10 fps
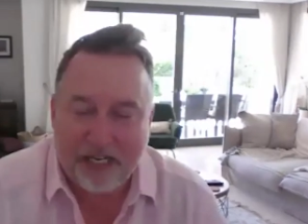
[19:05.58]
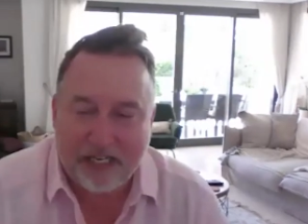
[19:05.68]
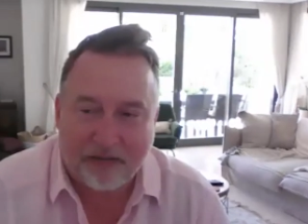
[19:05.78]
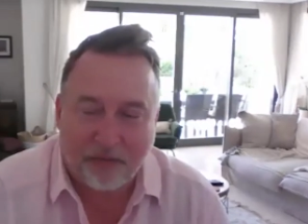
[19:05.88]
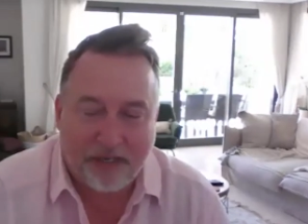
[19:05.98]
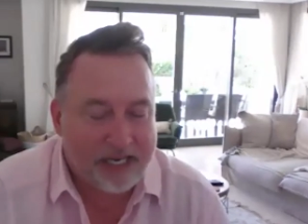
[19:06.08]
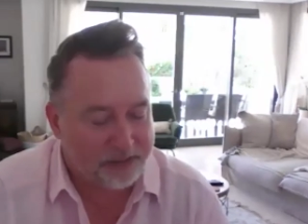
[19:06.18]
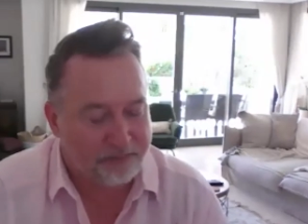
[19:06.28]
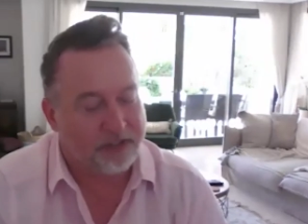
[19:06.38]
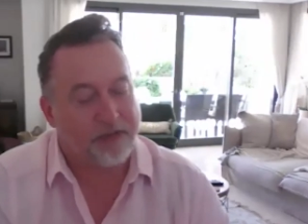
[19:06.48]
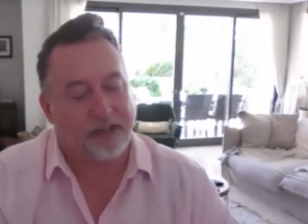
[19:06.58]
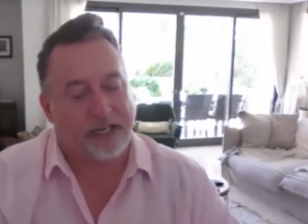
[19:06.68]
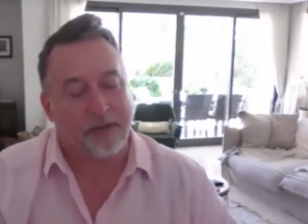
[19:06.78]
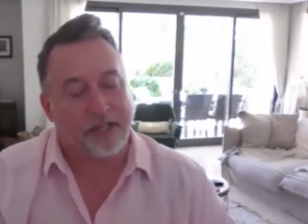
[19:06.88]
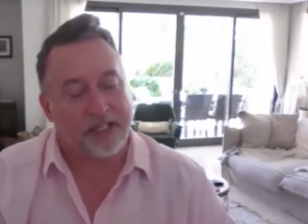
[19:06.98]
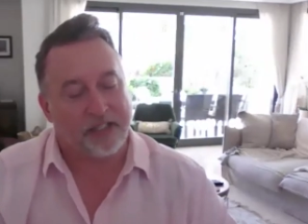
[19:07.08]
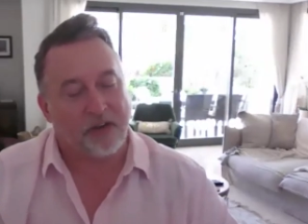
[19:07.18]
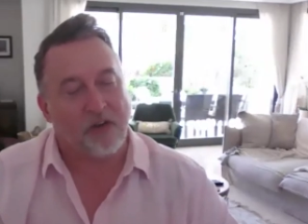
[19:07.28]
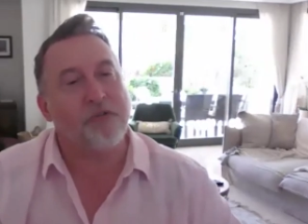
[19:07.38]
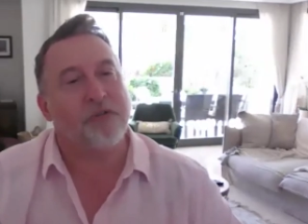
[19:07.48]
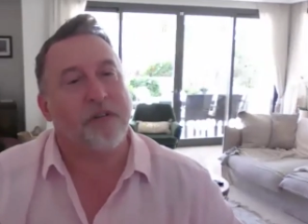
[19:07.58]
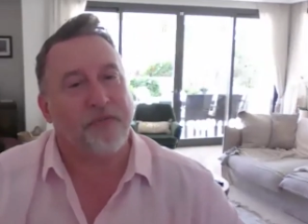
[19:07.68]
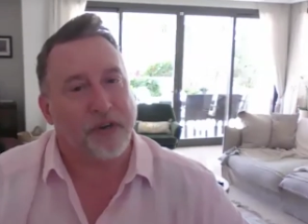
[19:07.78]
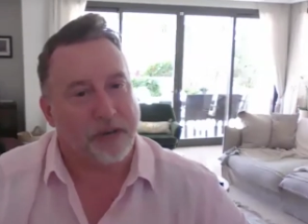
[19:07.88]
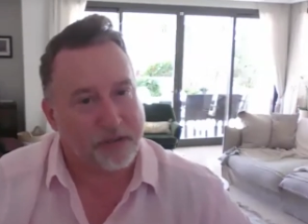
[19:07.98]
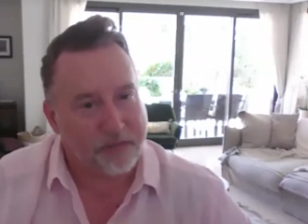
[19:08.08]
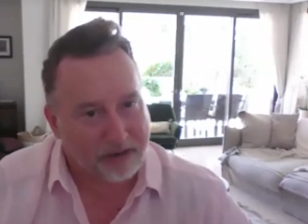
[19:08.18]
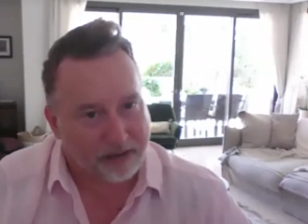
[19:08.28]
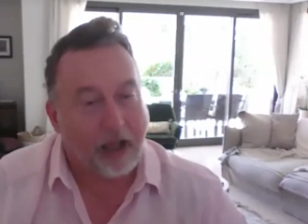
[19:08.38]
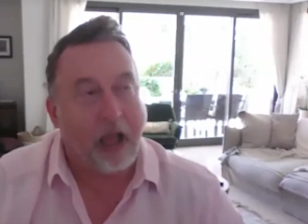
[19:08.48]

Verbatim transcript: me this. Yes, but don't forget we did this also for you as well.